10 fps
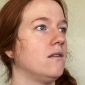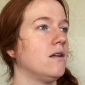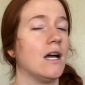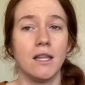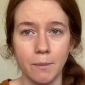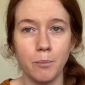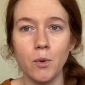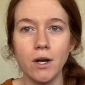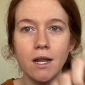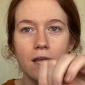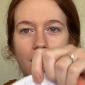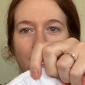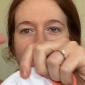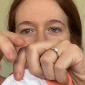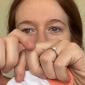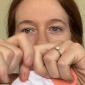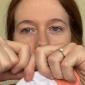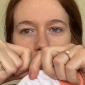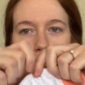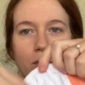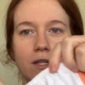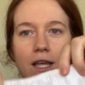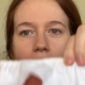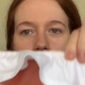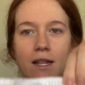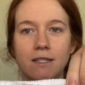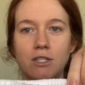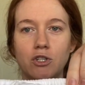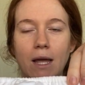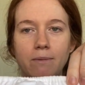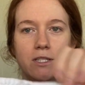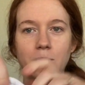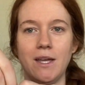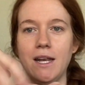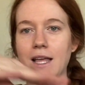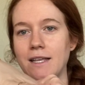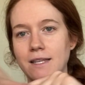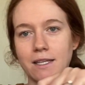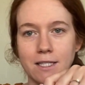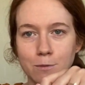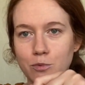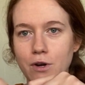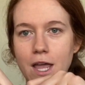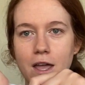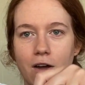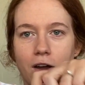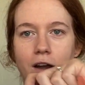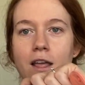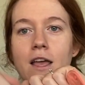A clipboard. It has like that clipboard thing, and it straps to it, and it has like a spray guard,